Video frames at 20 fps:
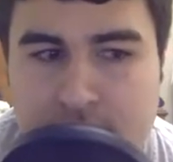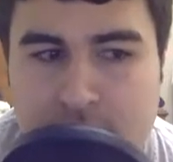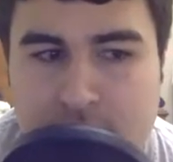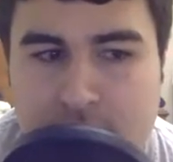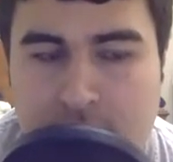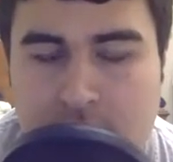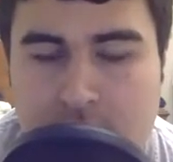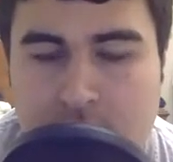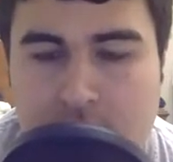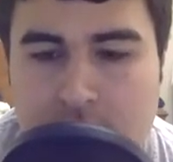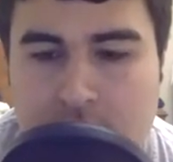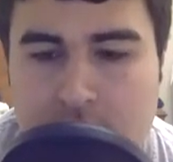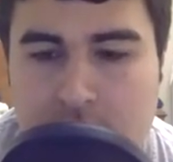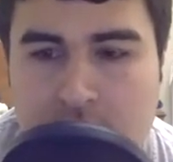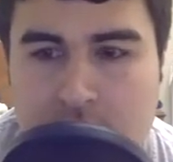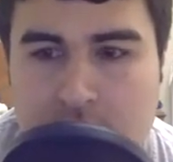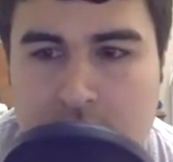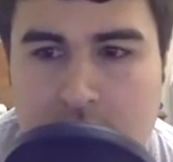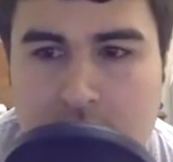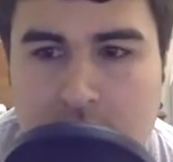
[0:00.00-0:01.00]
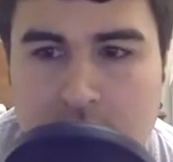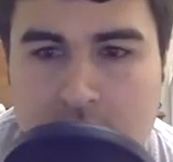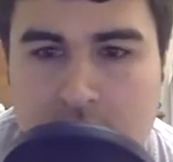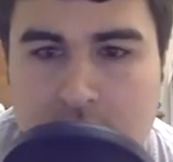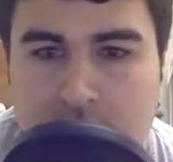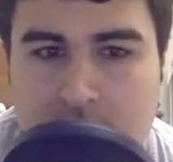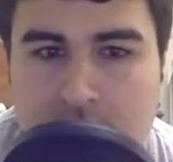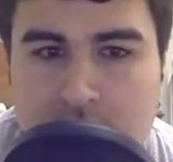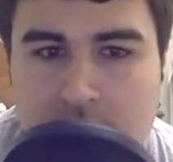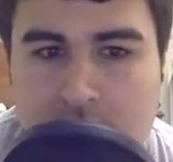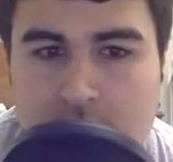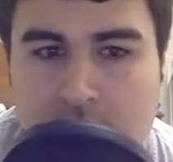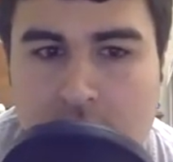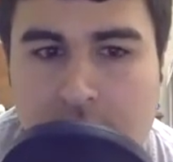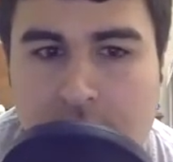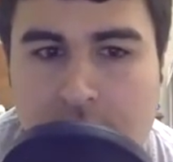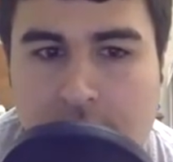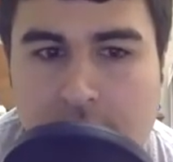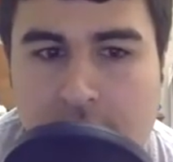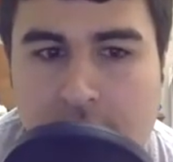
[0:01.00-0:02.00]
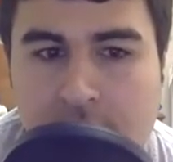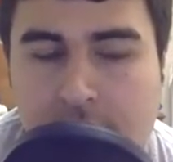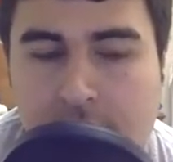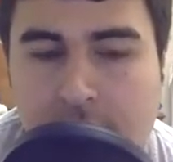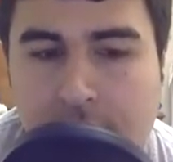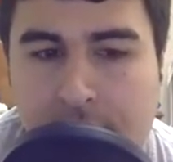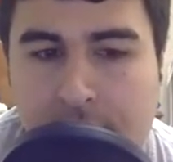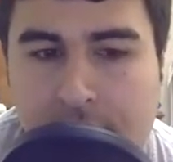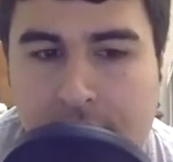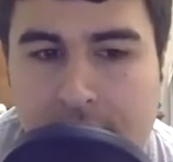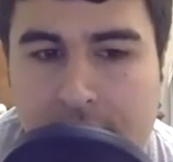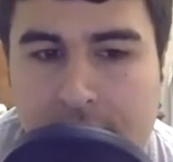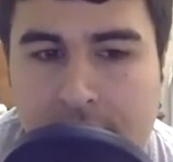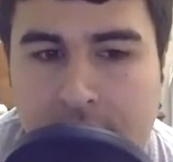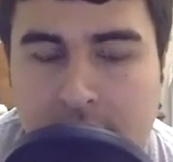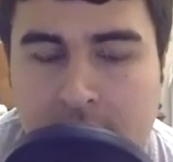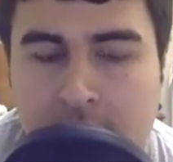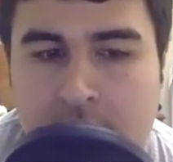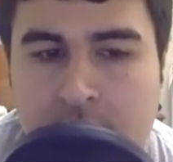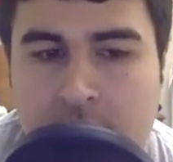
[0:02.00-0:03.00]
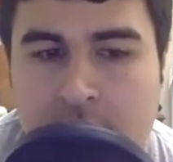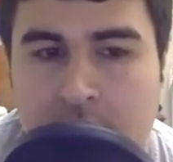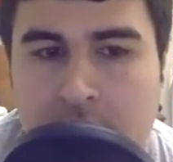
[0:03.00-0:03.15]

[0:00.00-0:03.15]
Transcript: (not speaking)